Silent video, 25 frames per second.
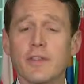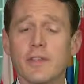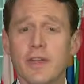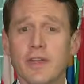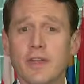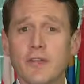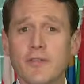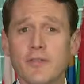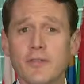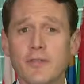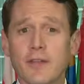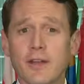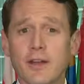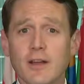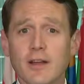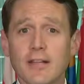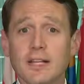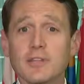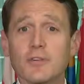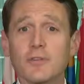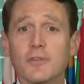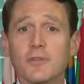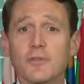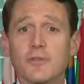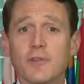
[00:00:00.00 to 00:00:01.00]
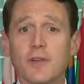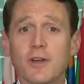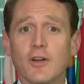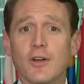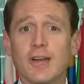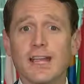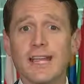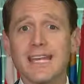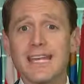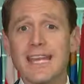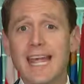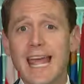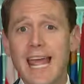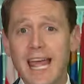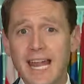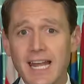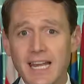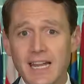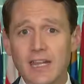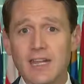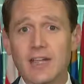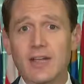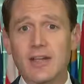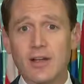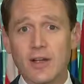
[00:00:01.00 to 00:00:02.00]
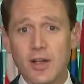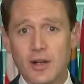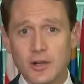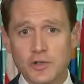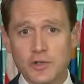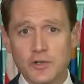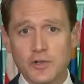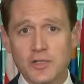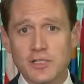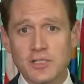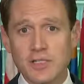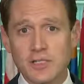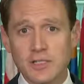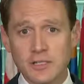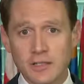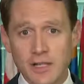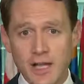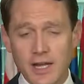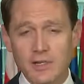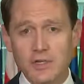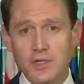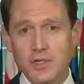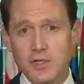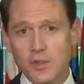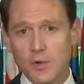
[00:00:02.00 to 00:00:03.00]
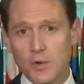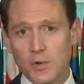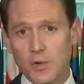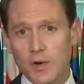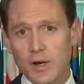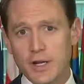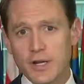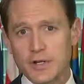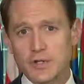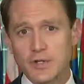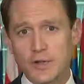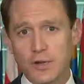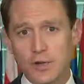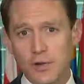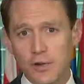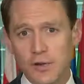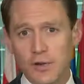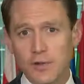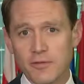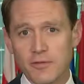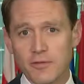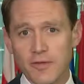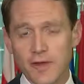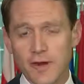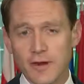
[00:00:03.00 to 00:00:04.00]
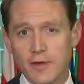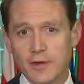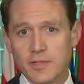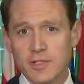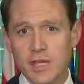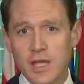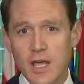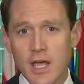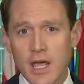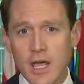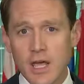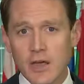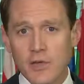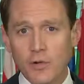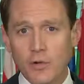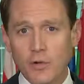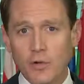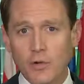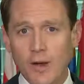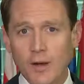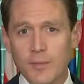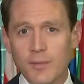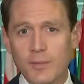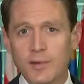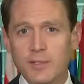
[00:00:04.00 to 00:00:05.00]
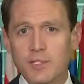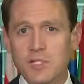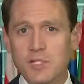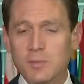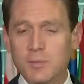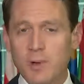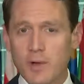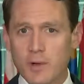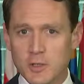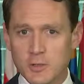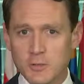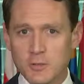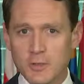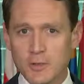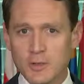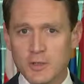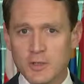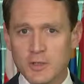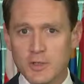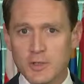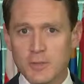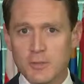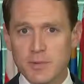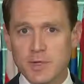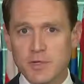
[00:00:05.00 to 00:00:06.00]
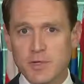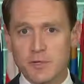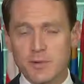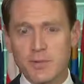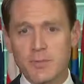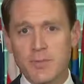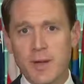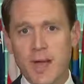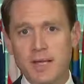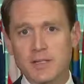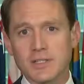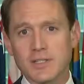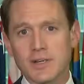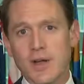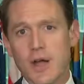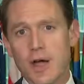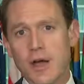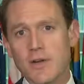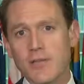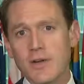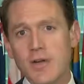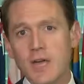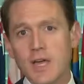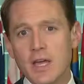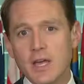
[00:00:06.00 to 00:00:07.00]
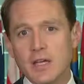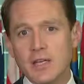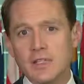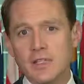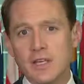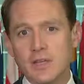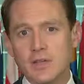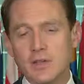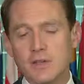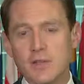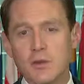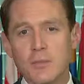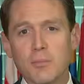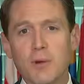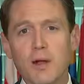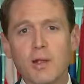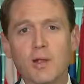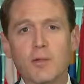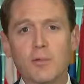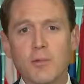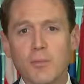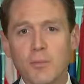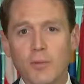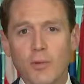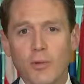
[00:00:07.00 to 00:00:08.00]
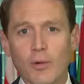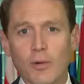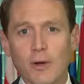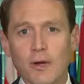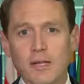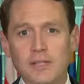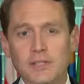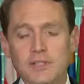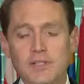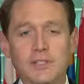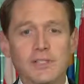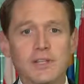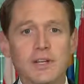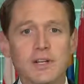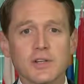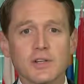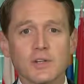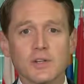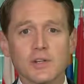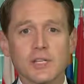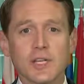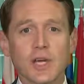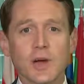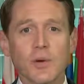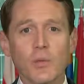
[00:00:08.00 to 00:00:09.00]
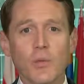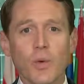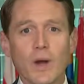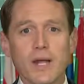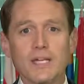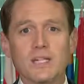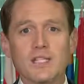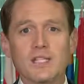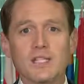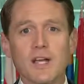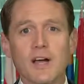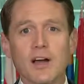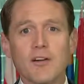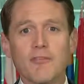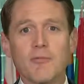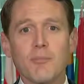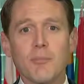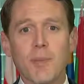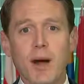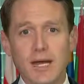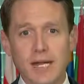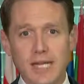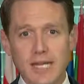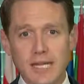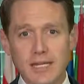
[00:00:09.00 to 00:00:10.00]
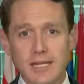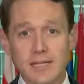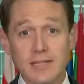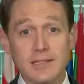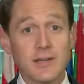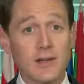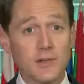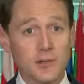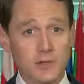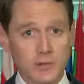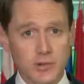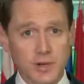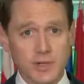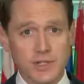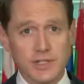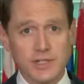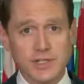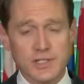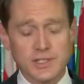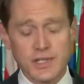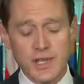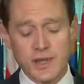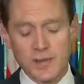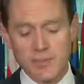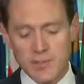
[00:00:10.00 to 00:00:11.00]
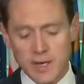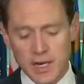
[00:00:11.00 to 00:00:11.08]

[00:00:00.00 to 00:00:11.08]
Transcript: they interfere in any country's elections or internal affairs. The Kremlin spokesperson, Dmitry Peskov, says that the Mueller report is essentially a waste of money. He tells Russian state